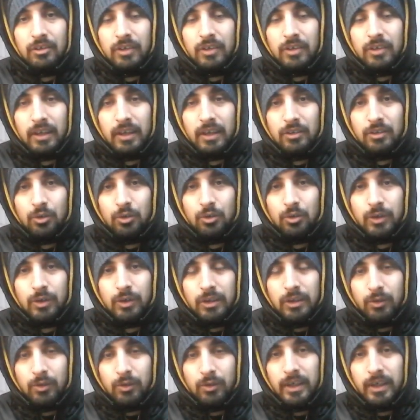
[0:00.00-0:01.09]
So
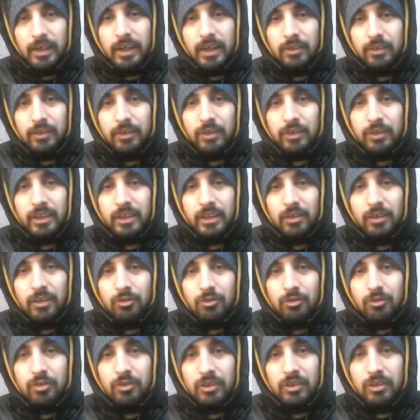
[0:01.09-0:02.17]
that's why I really love
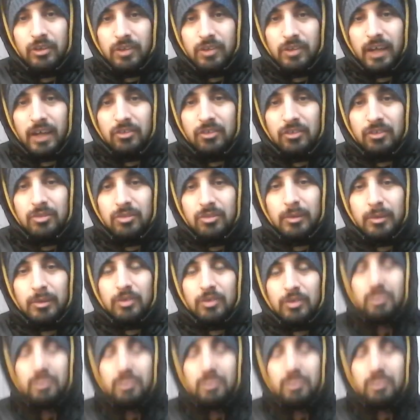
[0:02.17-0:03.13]
snatch because